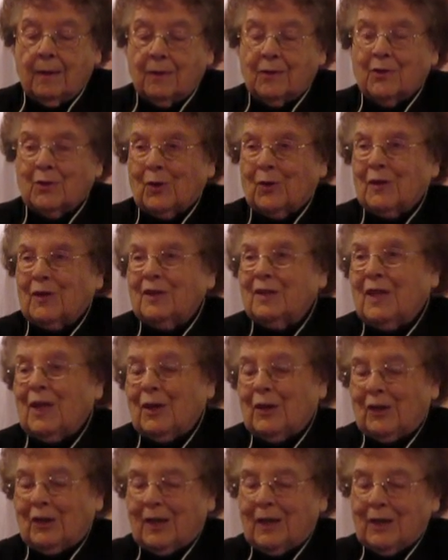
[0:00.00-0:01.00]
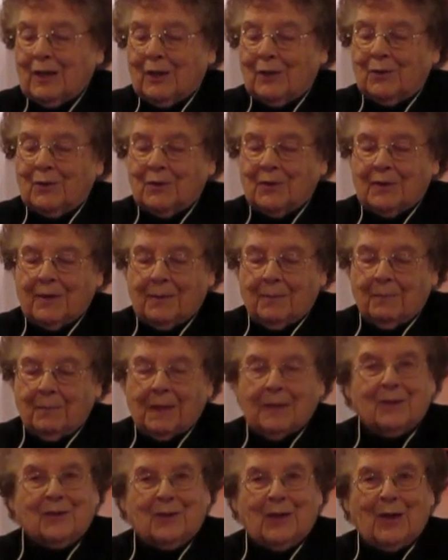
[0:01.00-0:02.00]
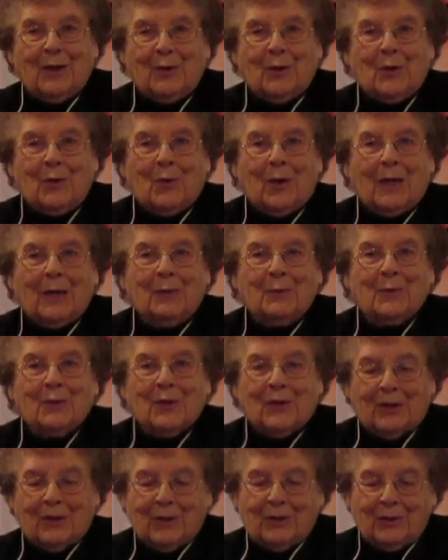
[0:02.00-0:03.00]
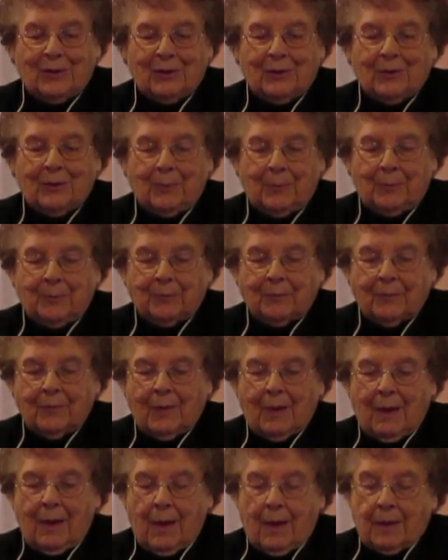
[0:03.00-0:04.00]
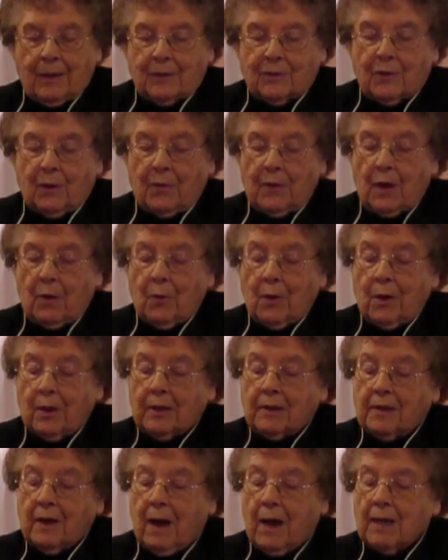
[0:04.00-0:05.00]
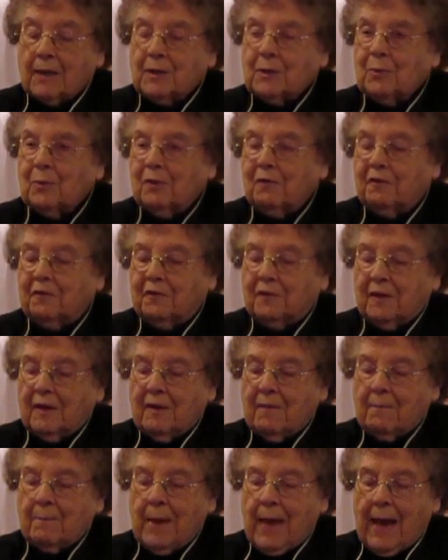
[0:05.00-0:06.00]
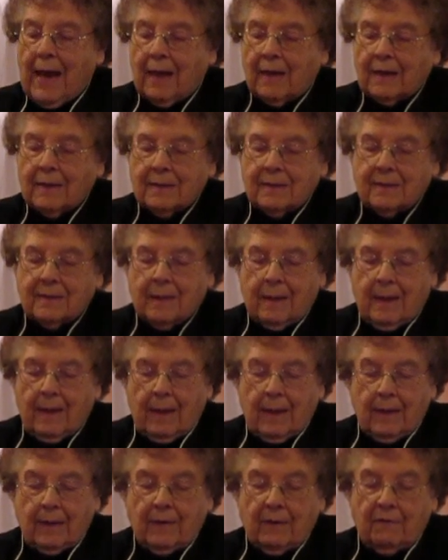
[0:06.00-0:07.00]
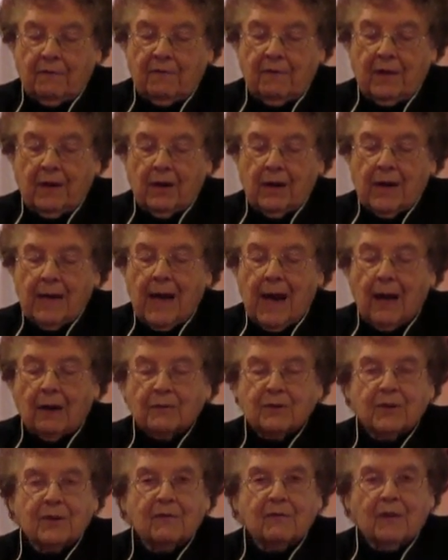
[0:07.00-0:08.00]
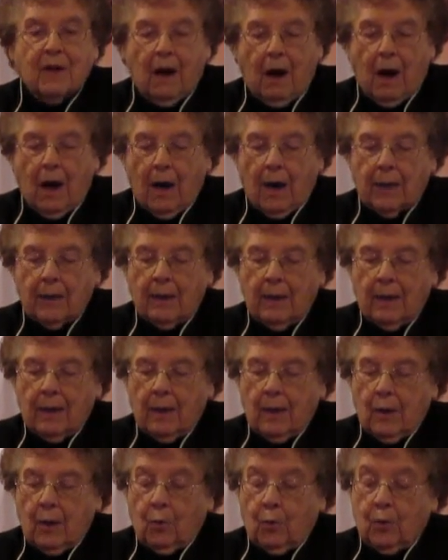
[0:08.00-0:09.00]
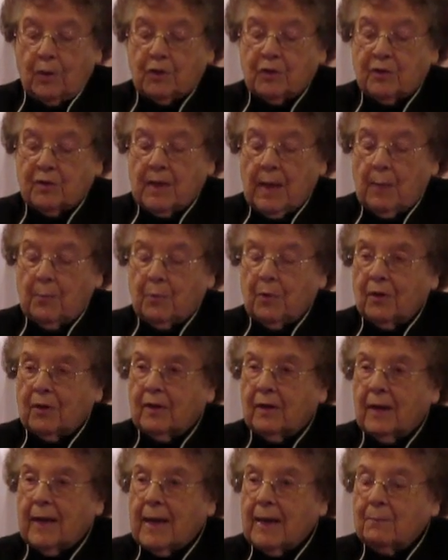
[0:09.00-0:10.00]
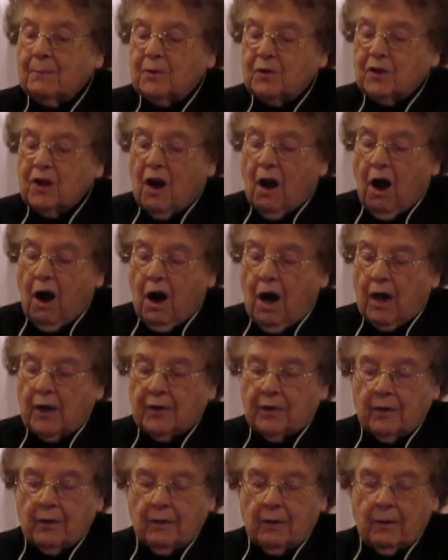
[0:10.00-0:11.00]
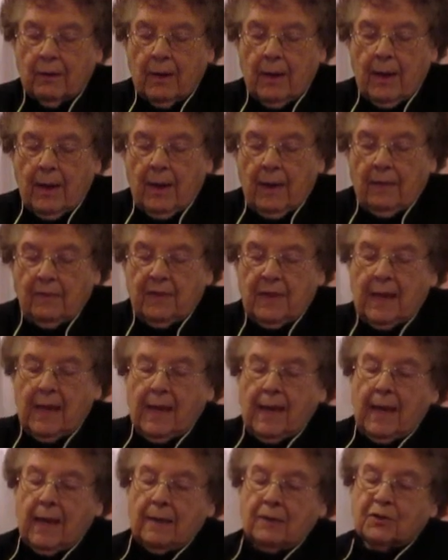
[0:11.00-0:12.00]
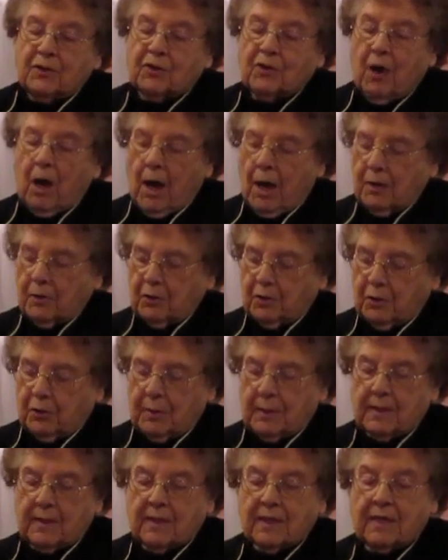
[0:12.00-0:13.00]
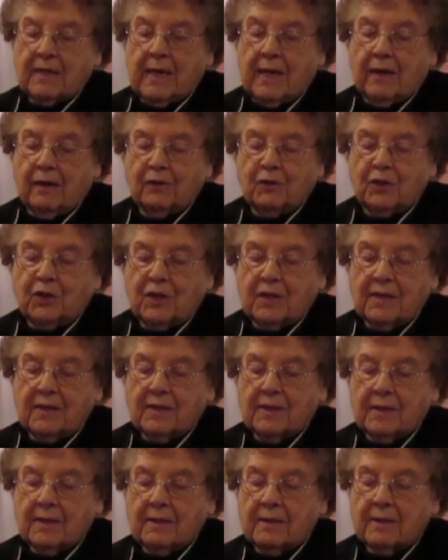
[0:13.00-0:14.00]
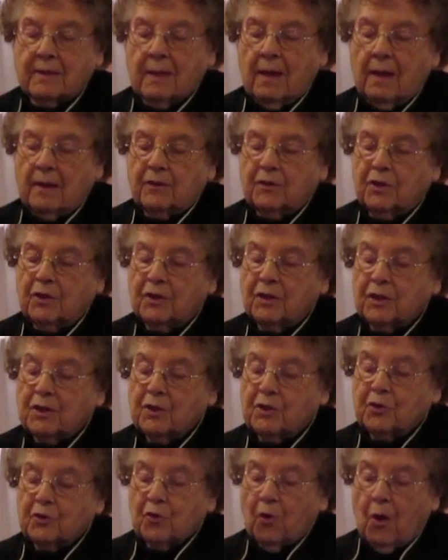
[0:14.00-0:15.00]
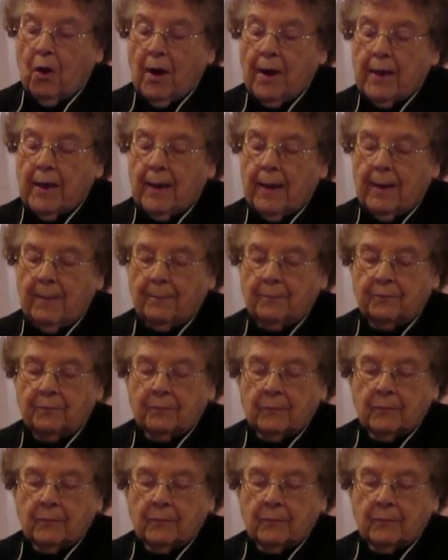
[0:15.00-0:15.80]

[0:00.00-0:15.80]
So that they could accuse him because they knew what he was going to do. So their wicked hearts were full of malice in the very house of God, which they proclaimed to honor. They sought to ensnare Jesus, to destroy him.